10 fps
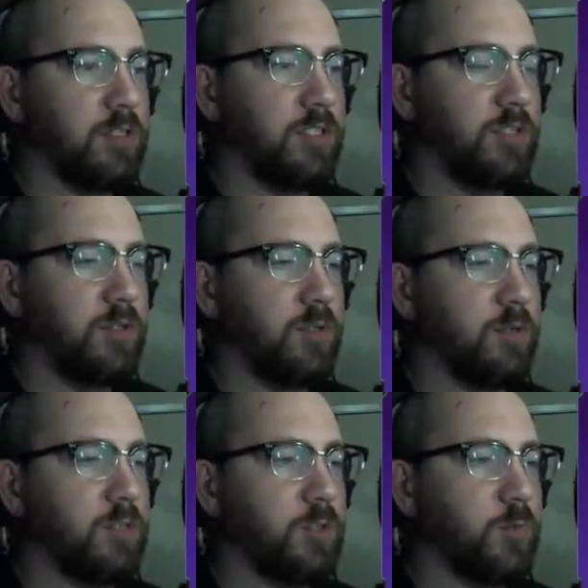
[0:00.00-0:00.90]

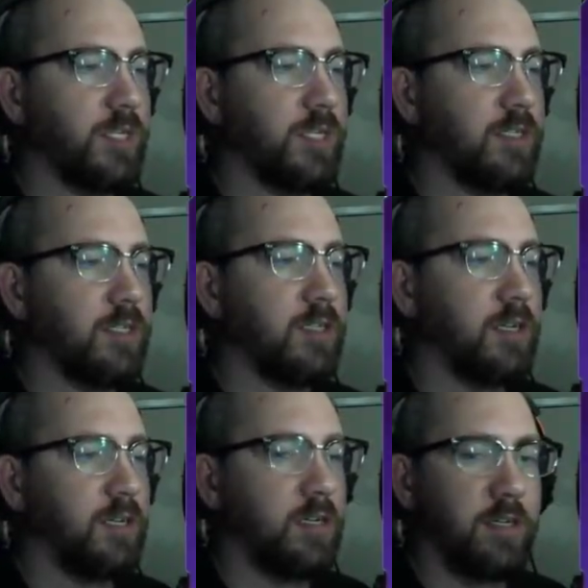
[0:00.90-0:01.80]
to Sweden,
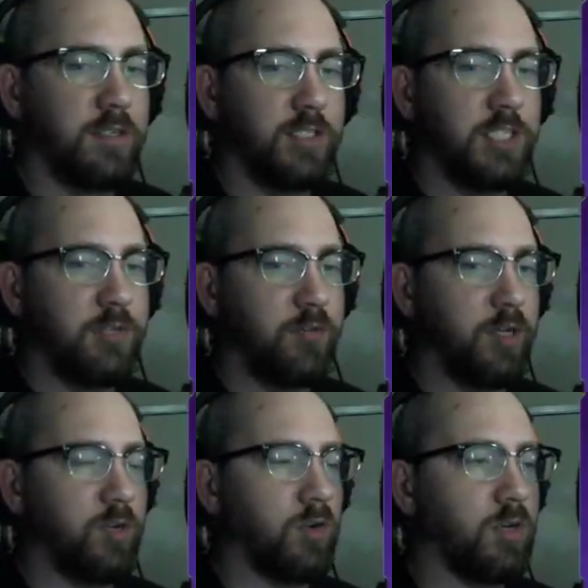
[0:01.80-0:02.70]
to see if we
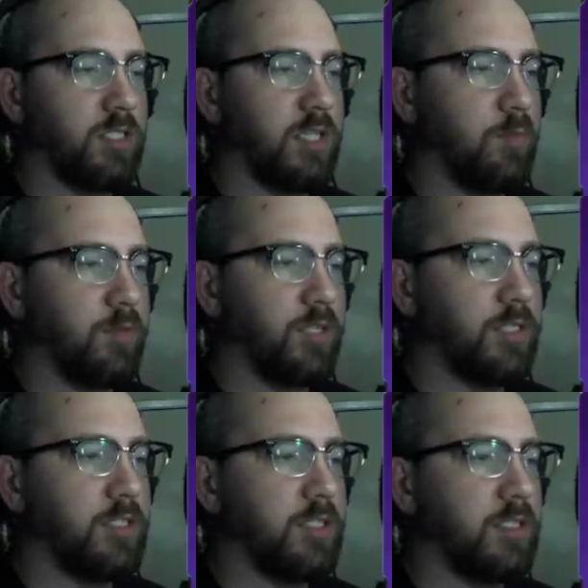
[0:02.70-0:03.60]
can cross that
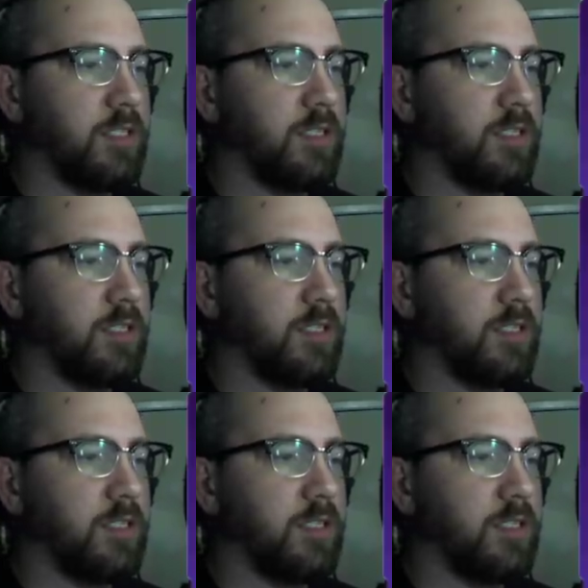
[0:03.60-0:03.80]
bridge.